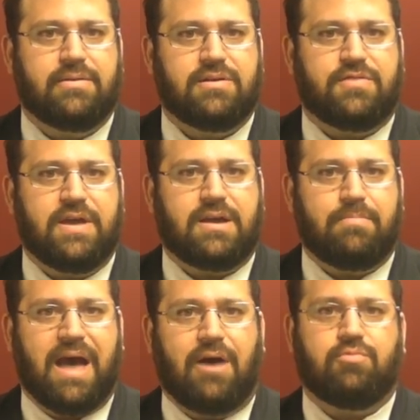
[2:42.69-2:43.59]
to think
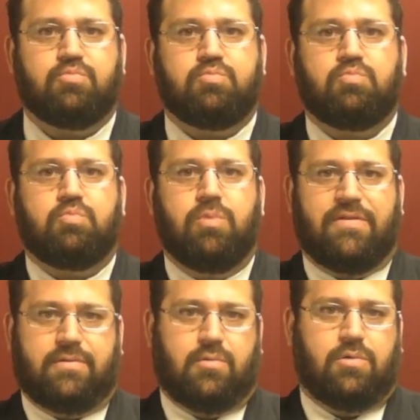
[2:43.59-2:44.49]
about
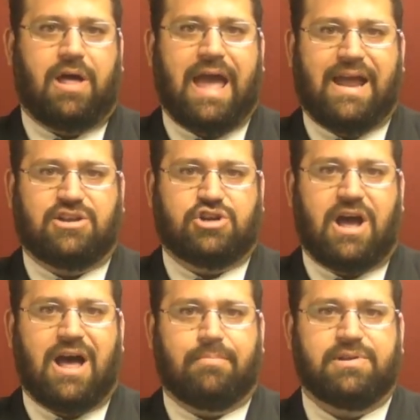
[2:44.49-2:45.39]
whether it will add
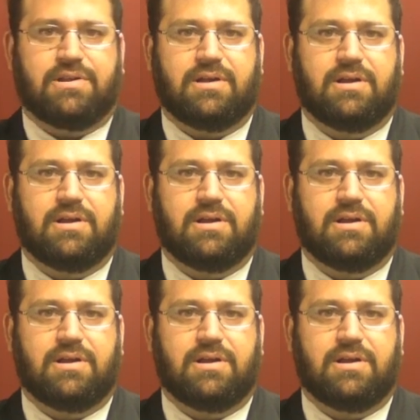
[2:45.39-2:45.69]
jobs,